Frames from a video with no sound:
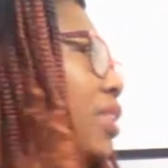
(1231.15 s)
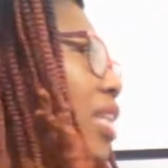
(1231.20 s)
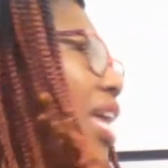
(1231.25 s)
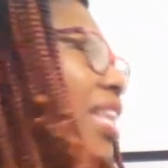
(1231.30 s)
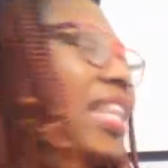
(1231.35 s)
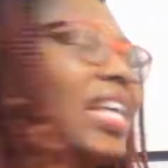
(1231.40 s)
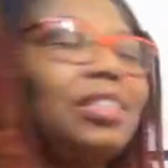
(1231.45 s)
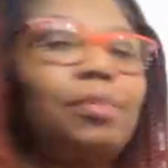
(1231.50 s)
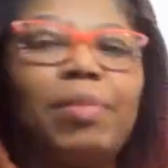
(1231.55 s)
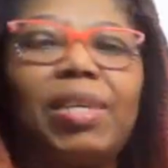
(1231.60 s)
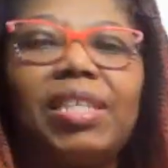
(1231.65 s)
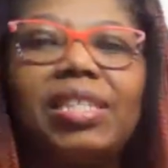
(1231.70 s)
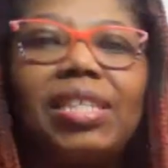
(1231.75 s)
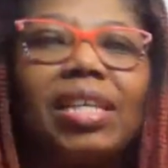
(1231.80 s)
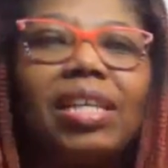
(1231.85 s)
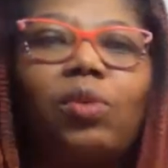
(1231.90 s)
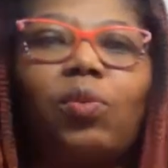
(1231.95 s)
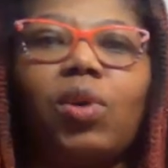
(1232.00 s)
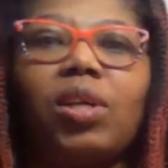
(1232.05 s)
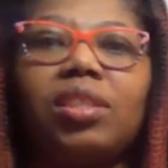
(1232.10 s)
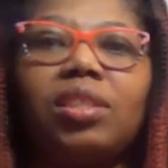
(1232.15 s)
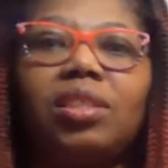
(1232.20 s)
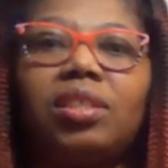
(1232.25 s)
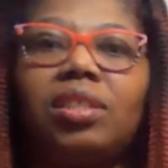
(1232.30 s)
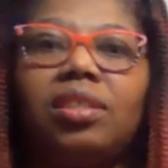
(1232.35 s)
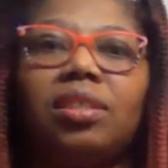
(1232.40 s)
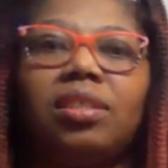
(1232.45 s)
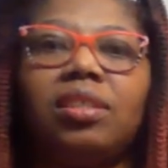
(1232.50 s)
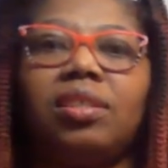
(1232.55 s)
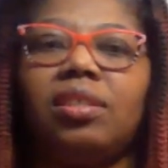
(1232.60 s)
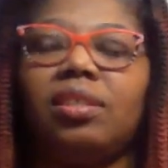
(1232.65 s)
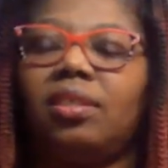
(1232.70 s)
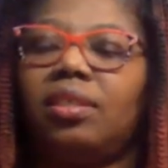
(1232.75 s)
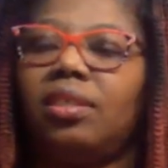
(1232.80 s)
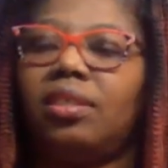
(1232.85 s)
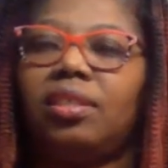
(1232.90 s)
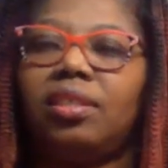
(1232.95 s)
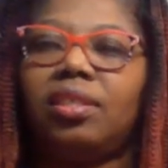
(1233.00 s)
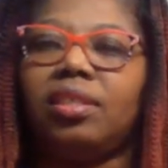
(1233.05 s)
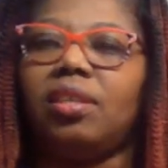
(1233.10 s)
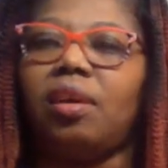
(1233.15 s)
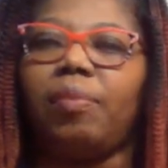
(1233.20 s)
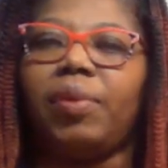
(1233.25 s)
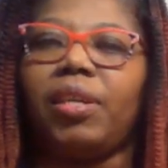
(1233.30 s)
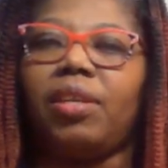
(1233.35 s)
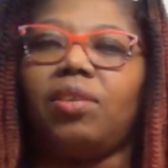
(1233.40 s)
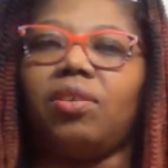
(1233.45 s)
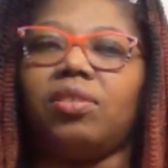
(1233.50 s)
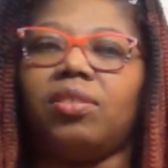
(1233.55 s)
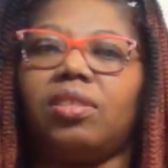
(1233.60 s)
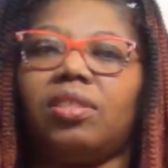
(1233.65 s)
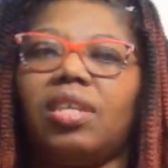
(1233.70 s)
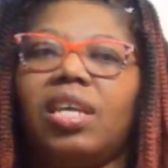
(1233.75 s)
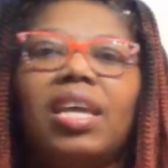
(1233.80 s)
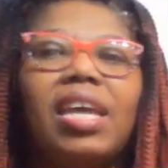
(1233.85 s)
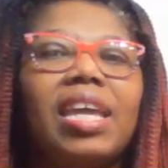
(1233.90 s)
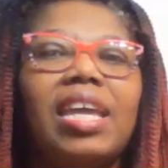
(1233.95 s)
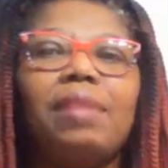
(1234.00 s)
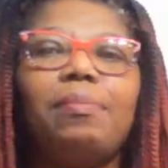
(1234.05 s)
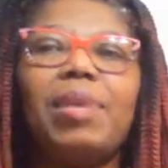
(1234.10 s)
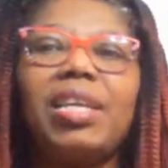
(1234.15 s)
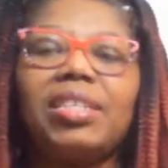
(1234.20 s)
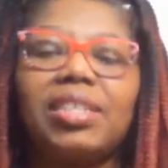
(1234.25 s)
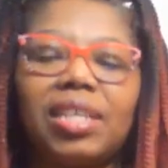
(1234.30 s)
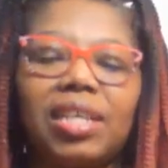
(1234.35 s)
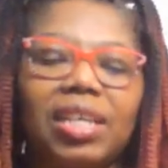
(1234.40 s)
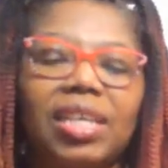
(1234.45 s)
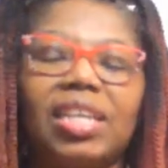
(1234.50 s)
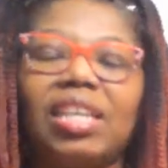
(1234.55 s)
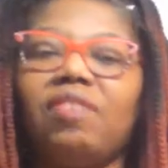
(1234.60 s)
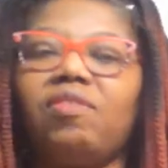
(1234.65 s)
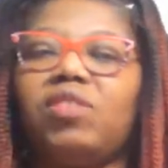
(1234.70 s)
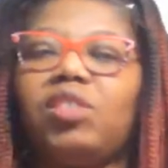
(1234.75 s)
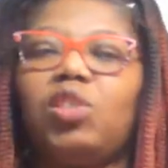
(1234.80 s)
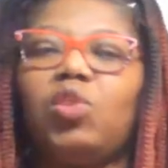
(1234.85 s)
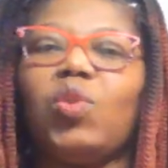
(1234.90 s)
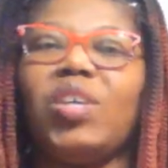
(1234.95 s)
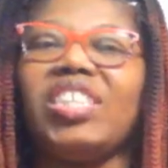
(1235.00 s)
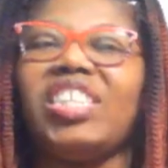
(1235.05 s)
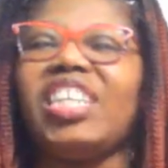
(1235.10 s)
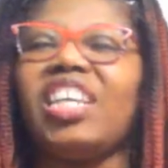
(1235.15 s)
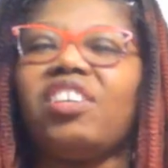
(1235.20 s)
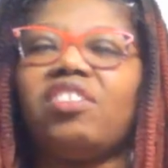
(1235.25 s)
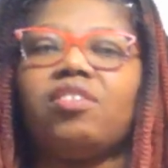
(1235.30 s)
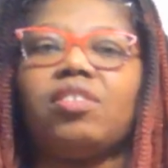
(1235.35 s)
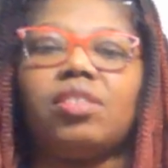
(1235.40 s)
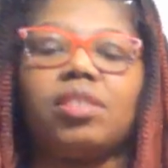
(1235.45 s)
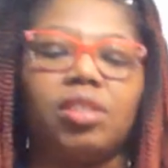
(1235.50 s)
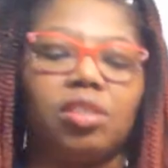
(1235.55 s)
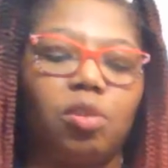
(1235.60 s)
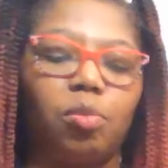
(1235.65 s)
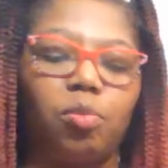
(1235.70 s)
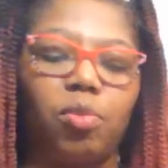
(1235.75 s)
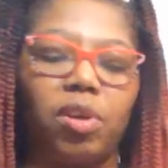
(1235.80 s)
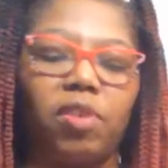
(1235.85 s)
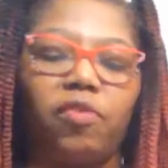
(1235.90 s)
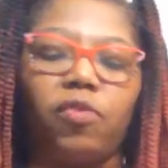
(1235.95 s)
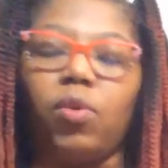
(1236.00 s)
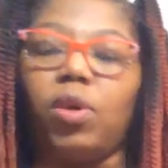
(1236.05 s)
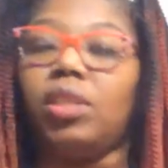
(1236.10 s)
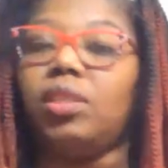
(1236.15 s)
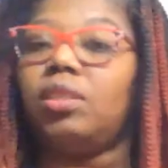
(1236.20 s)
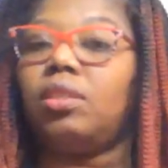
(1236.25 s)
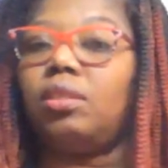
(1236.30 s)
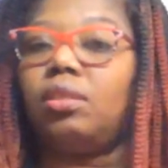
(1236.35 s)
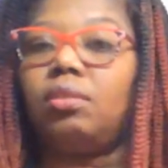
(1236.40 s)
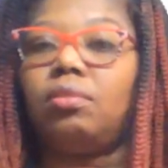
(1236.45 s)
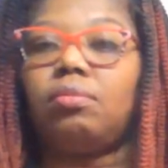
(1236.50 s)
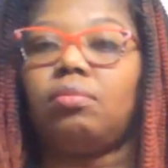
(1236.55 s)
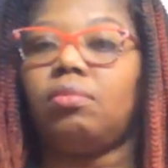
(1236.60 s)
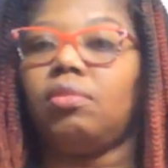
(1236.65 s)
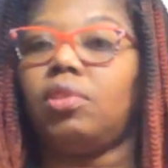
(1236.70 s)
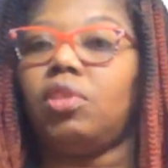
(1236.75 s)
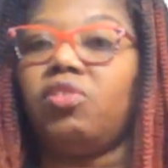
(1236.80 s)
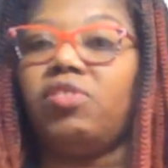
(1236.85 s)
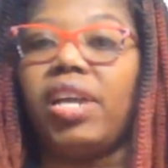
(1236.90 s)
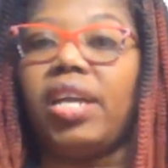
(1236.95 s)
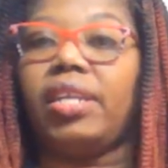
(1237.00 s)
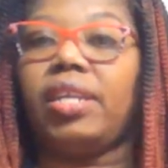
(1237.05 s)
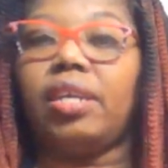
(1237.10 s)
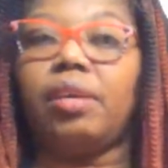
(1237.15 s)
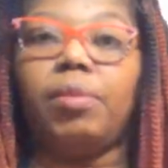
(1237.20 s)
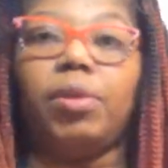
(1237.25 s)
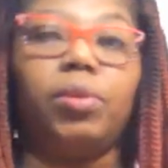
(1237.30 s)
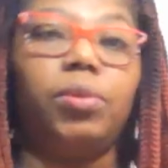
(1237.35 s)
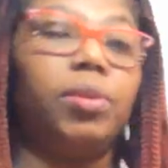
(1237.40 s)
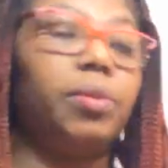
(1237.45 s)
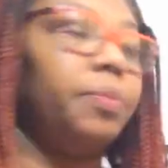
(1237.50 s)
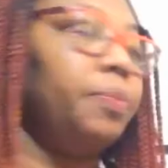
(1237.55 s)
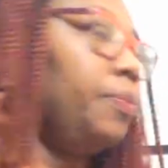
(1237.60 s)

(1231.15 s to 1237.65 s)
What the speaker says: And that's basically what the topic does. It basically gives you a general summary of what you're writing about.